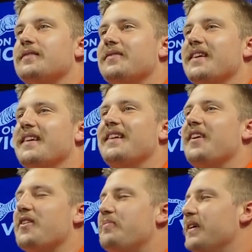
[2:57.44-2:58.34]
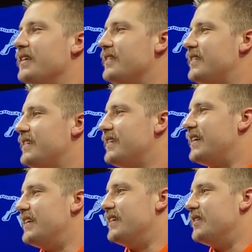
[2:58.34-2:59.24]
It all depends.
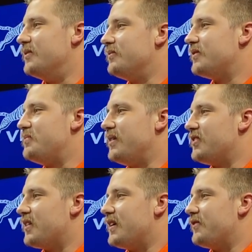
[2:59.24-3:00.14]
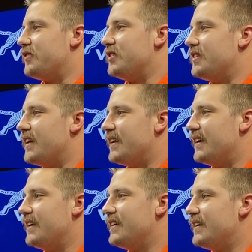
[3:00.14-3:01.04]
Depends on how I'm feeling that
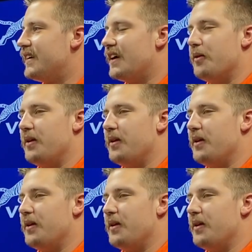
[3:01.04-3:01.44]
day. But